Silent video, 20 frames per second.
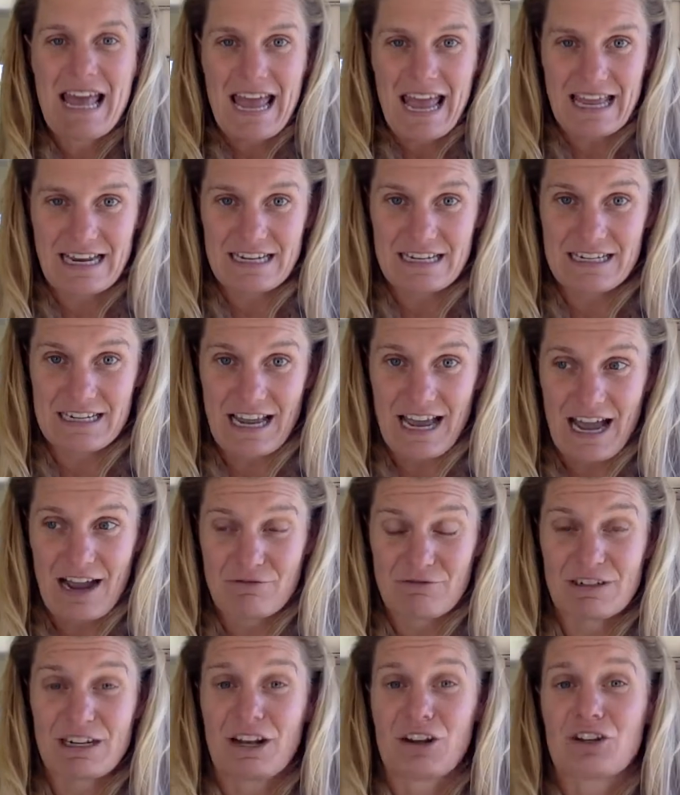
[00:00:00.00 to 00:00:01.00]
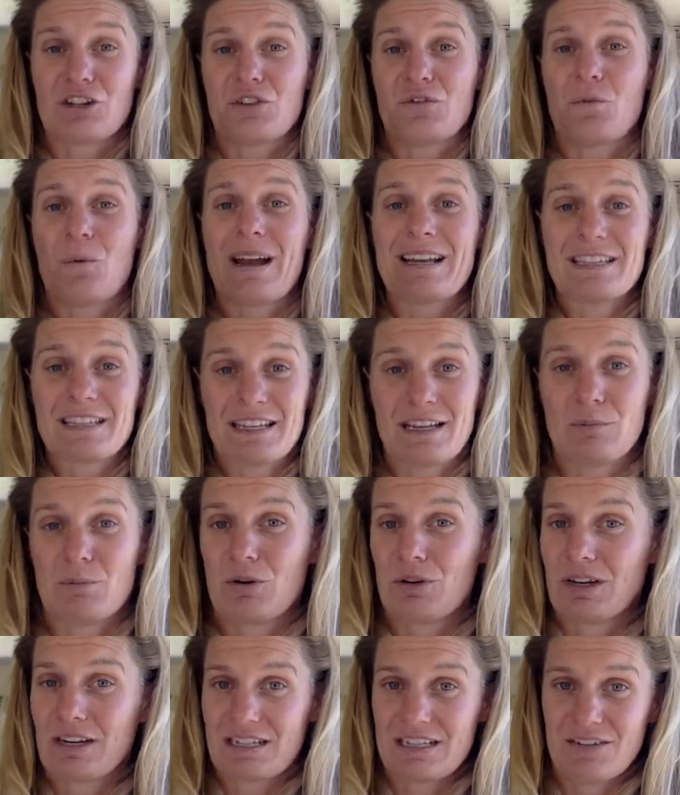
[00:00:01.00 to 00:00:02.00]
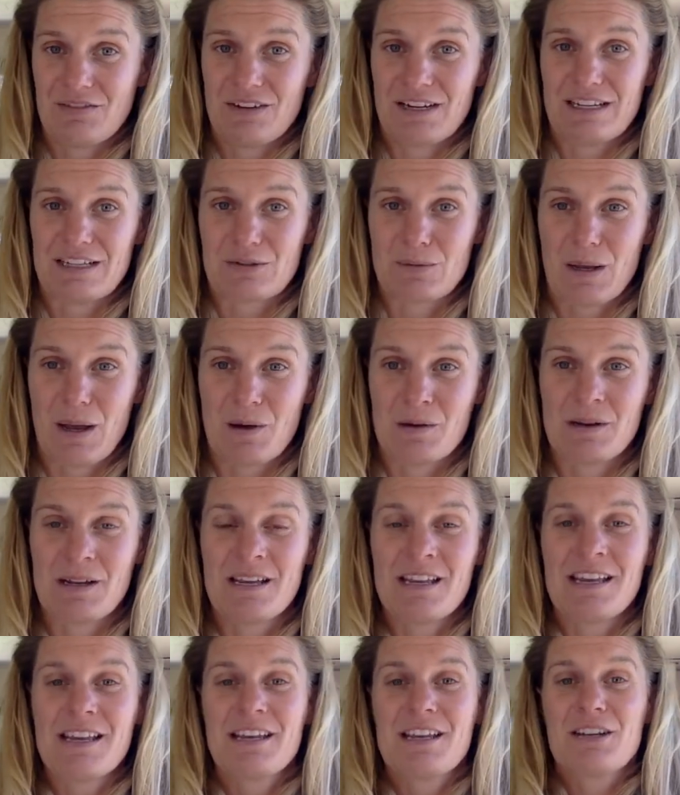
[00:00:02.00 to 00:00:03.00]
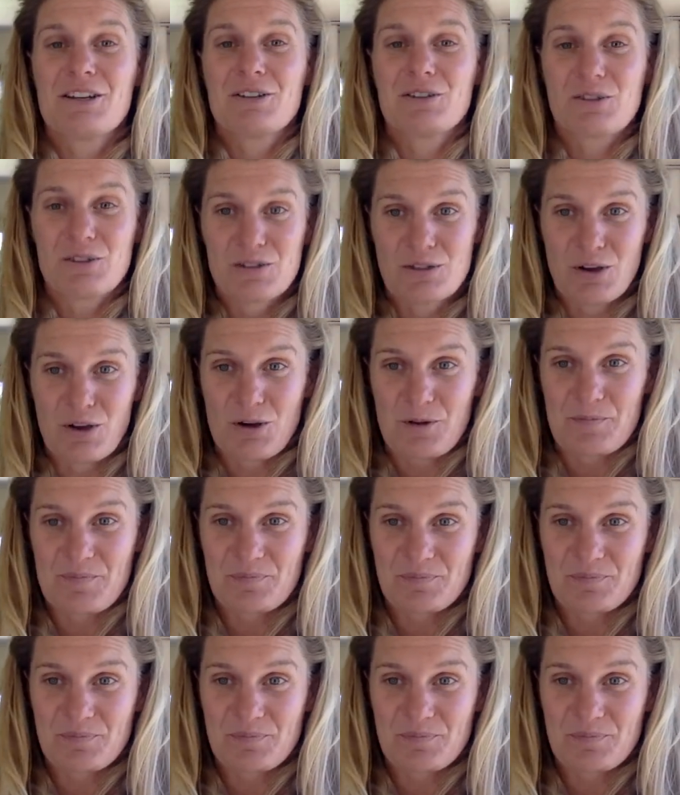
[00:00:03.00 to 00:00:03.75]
and reduction of waste and productivity as well. So,